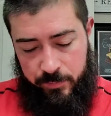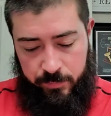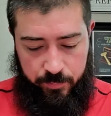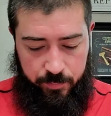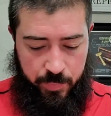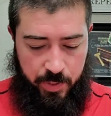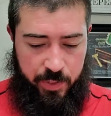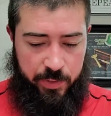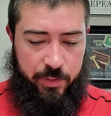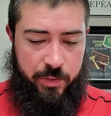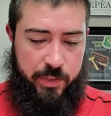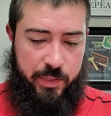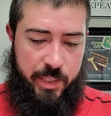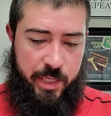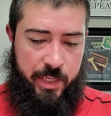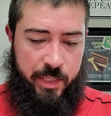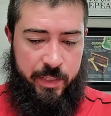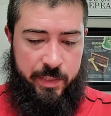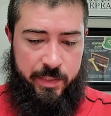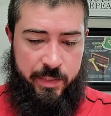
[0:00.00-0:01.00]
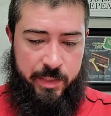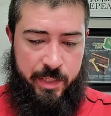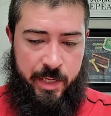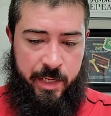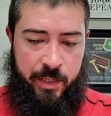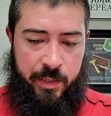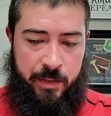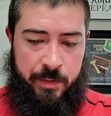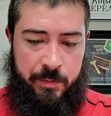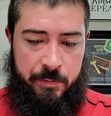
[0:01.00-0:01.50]
but it looks like it's
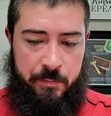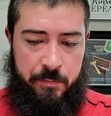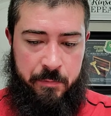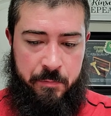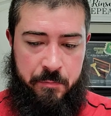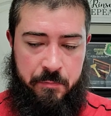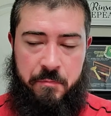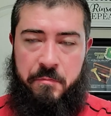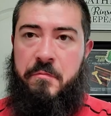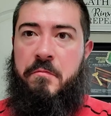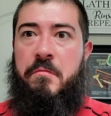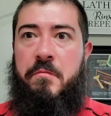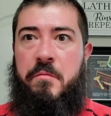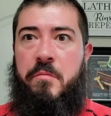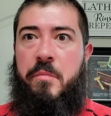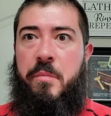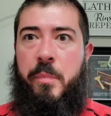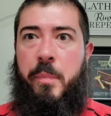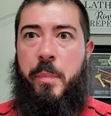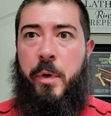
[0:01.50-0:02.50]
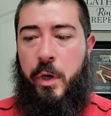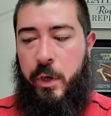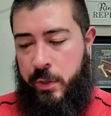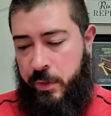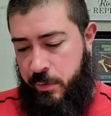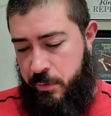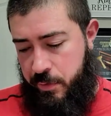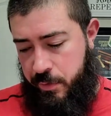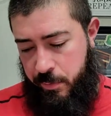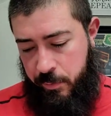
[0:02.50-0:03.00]
like pretty
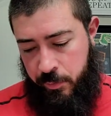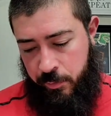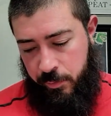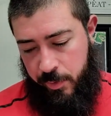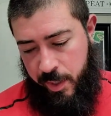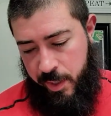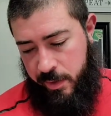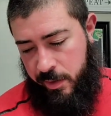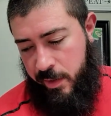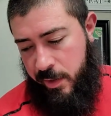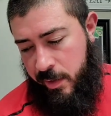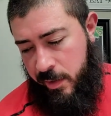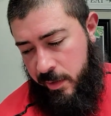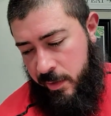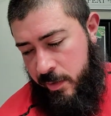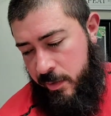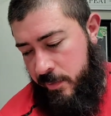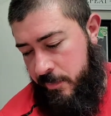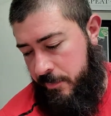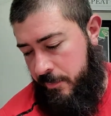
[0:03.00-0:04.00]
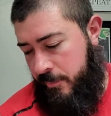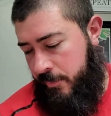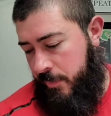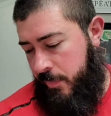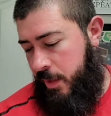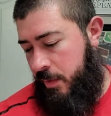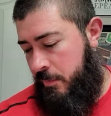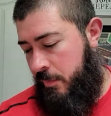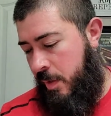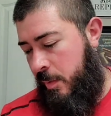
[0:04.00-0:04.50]
usable right there.
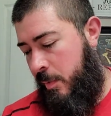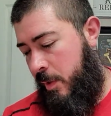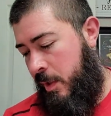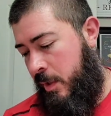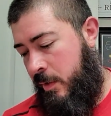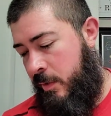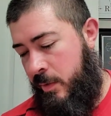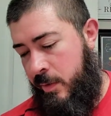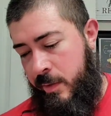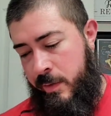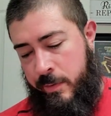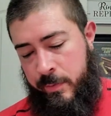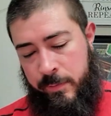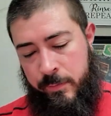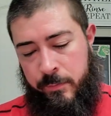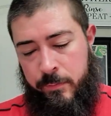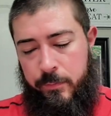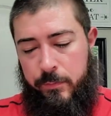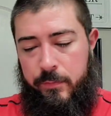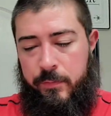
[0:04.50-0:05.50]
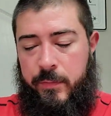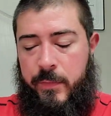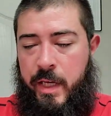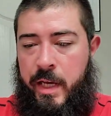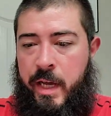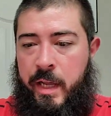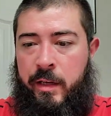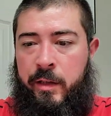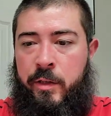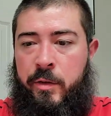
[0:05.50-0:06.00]
Maybe I'll
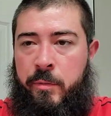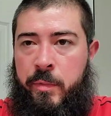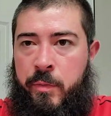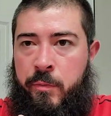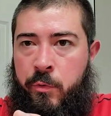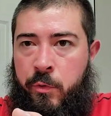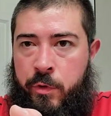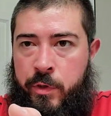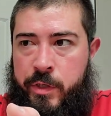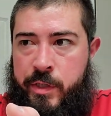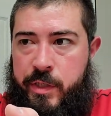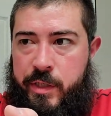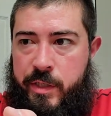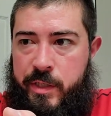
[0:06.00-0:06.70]
add a little bit more just to